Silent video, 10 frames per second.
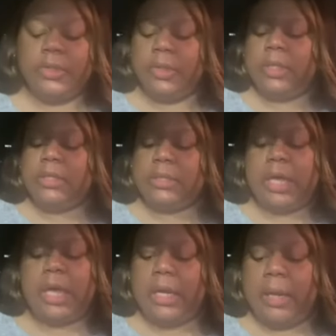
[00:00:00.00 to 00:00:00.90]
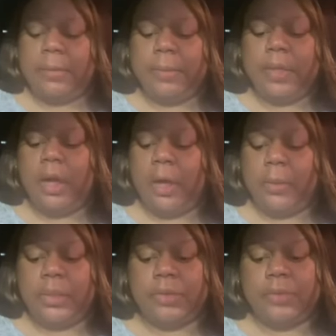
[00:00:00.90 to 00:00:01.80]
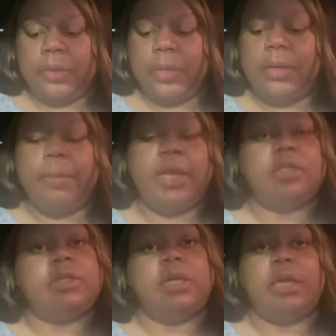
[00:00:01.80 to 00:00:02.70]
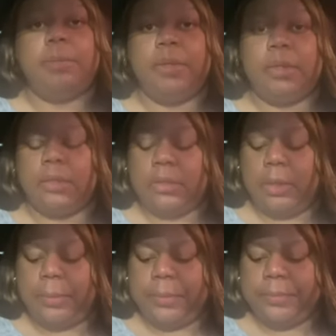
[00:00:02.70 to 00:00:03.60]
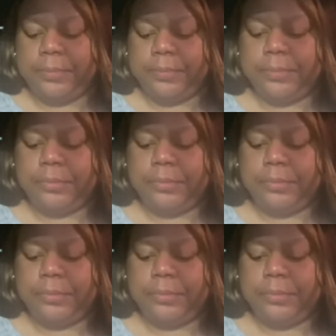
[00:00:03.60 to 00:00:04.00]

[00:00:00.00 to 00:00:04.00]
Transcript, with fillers: So he's saying, oh, let me call Willie real quick to make sure that the building's open.